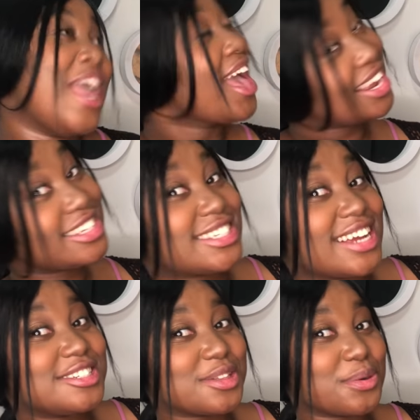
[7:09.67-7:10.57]
And it
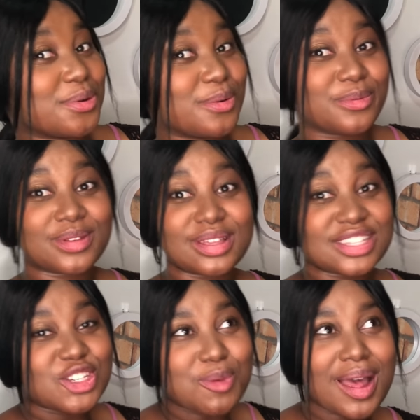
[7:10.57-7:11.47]
judged though.
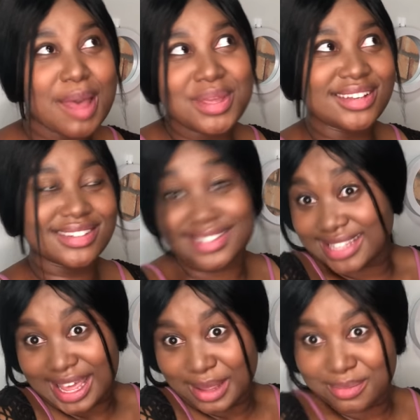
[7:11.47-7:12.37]
Since well, I mean,
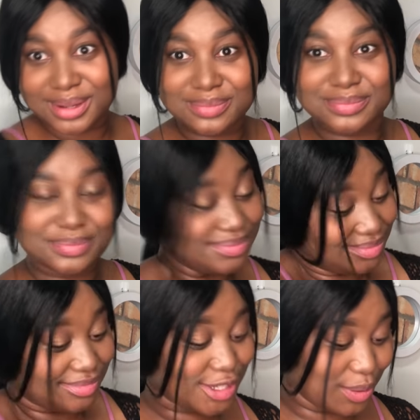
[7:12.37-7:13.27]
same.
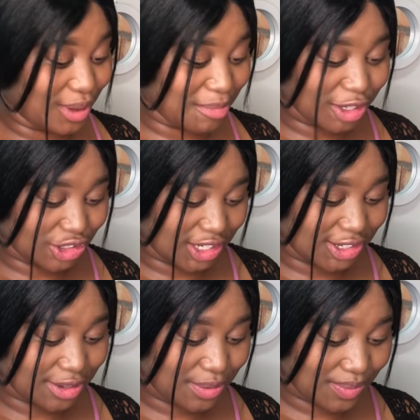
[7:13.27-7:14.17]
So I'm not
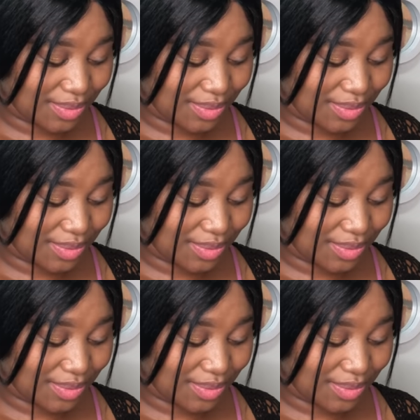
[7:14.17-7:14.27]
judging you.